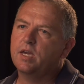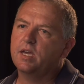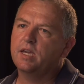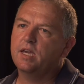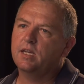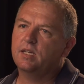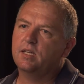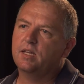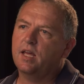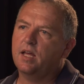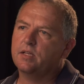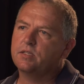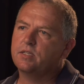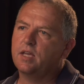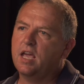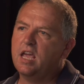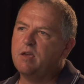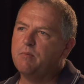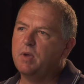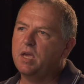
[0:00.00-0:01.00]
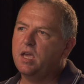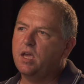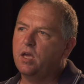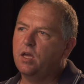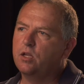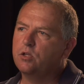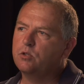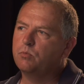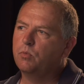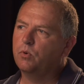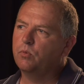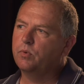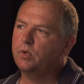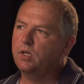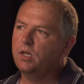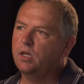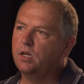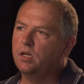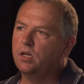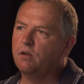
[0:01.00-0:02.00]
get to that same ends, but we
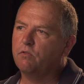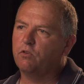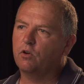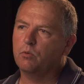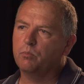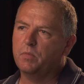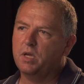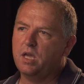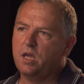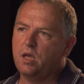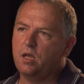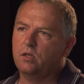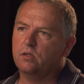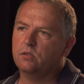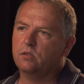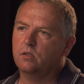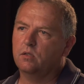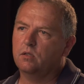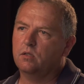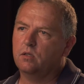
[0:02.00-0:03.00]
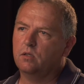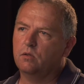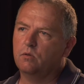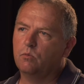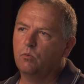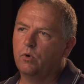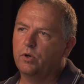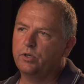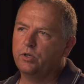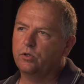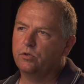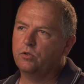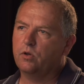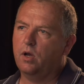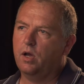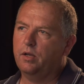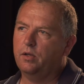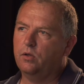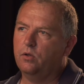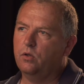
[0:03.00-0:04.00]
need a different means than what you're
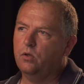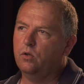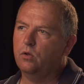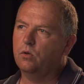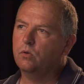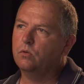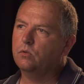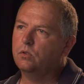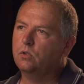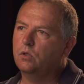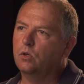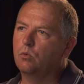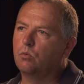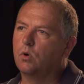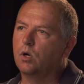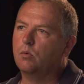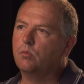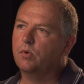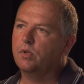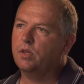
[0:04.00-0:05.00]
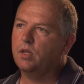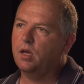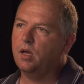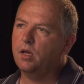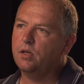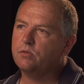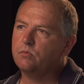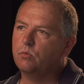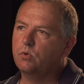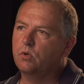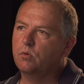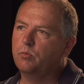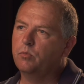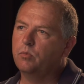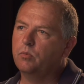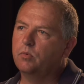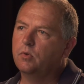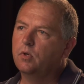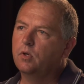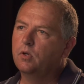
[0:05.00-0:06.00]
trying to do. You know, work with us. We'll
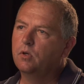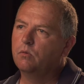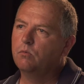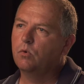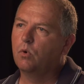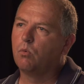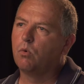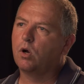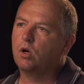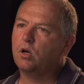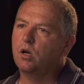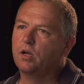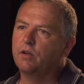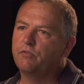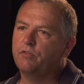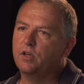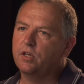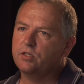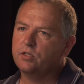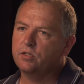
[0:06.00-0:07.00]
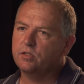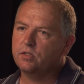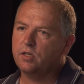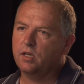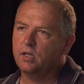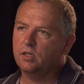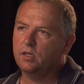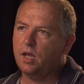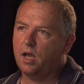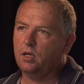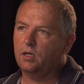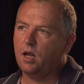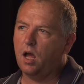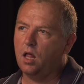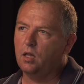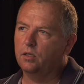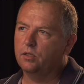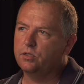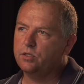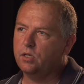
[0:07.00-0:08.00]
work on efficiency and
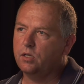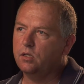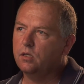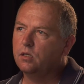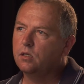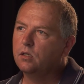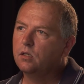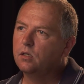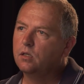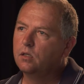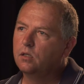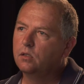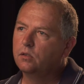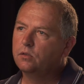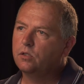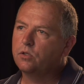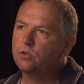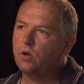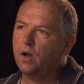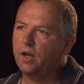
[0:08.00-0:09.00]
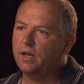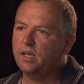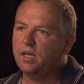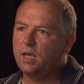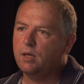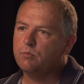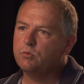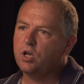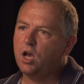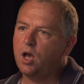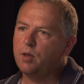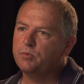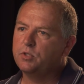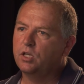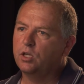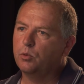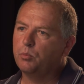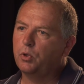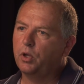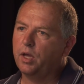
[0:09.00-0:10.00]
technology to try to keep jobs
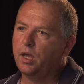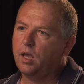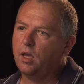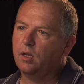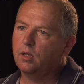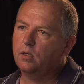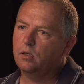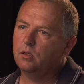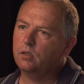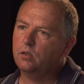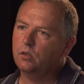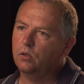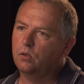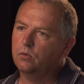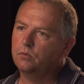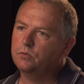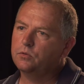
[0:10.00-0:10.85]
in the plant. You know,